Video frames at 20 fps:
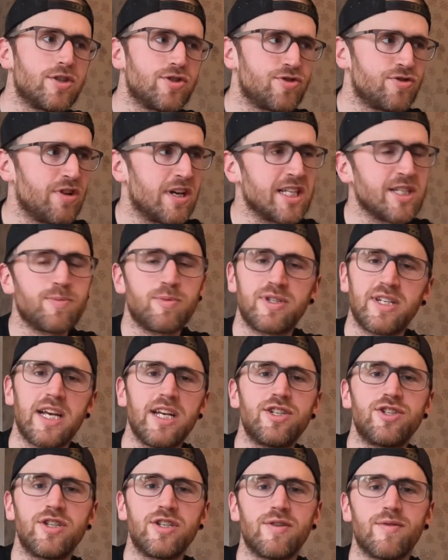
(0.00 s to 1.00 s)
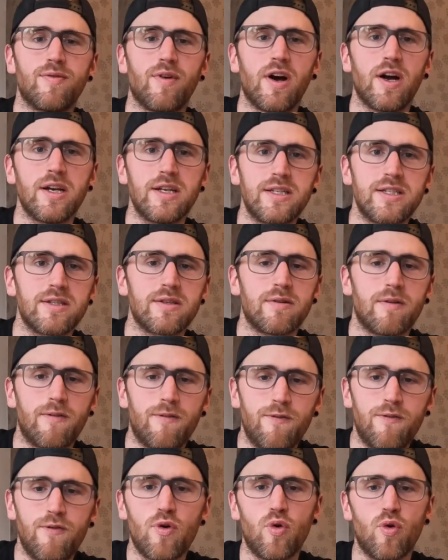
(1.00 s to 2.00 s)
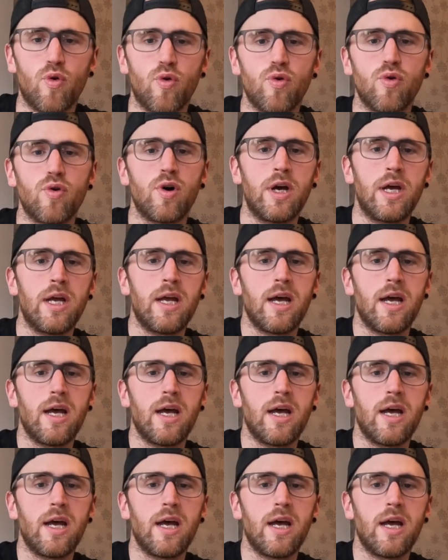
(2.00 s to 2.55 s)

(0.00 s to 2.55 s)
transportation device for